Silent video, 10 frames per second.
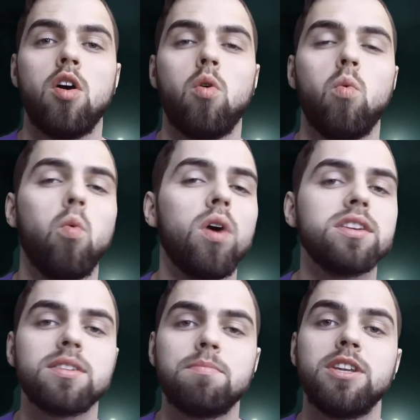what
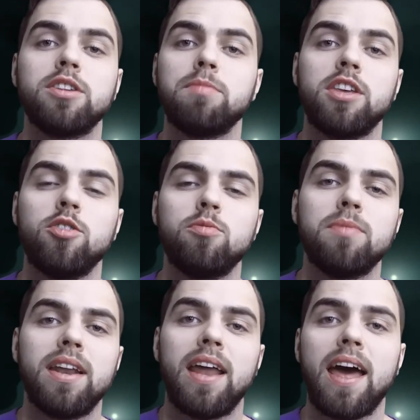does it mean to be
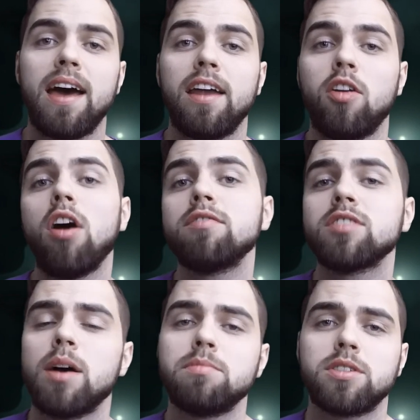human? And
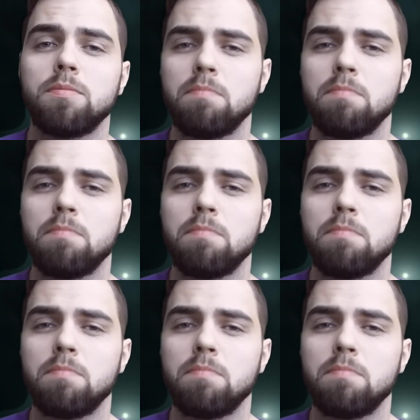oftentimes,